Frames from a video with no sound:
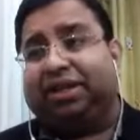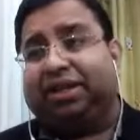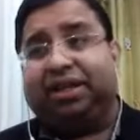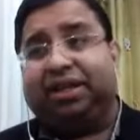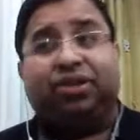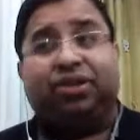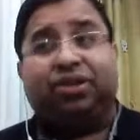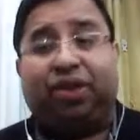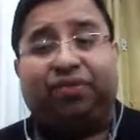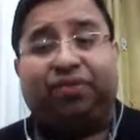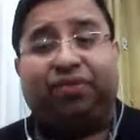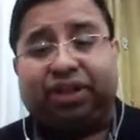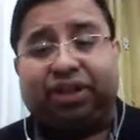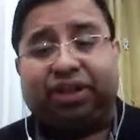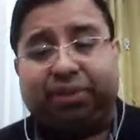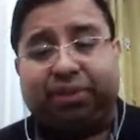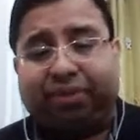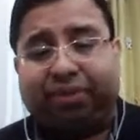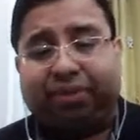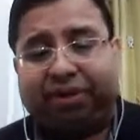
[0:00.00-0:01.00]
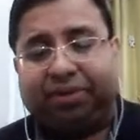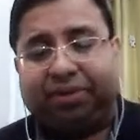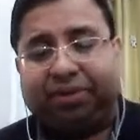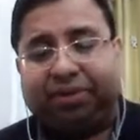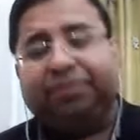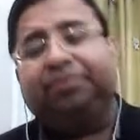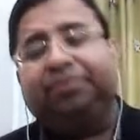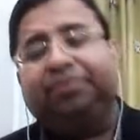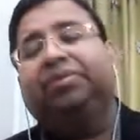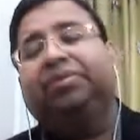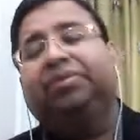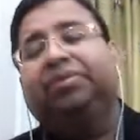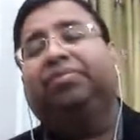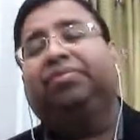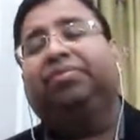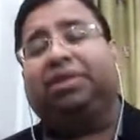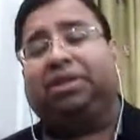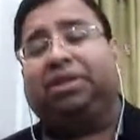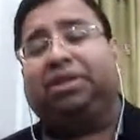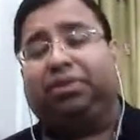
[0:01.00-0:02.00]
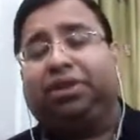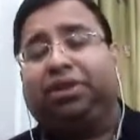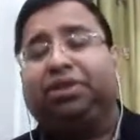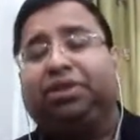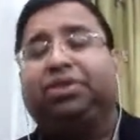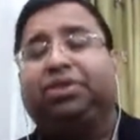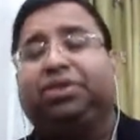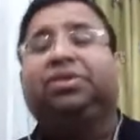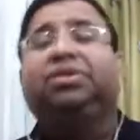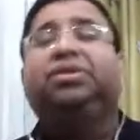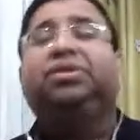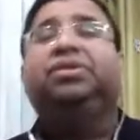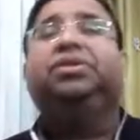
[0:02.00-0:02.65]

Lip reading: things. Like this is a conference paper, page limitation.